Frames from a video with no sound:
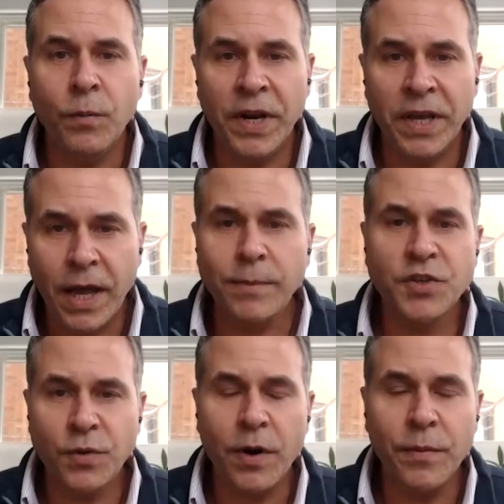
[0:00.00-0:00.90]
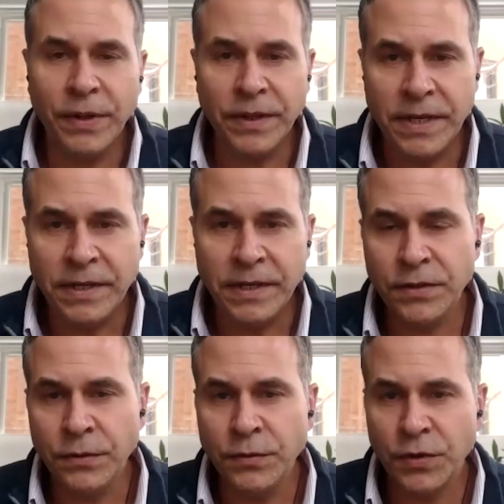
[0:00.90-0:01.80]
when it comes to our ability
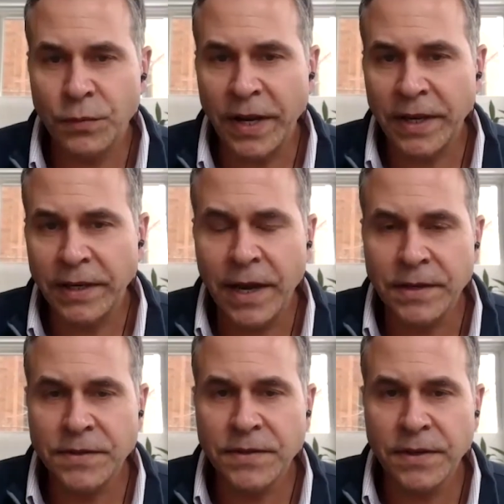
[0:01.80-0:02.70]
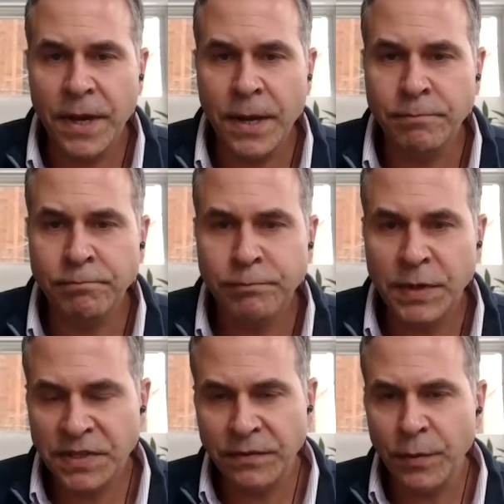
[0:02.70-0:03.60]
to, to recognize um,
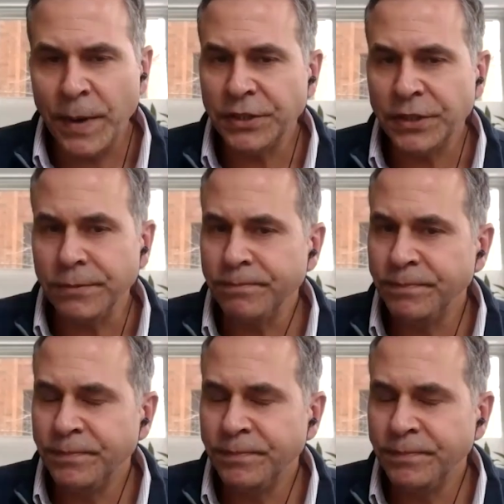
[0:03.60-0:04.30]
misinformation?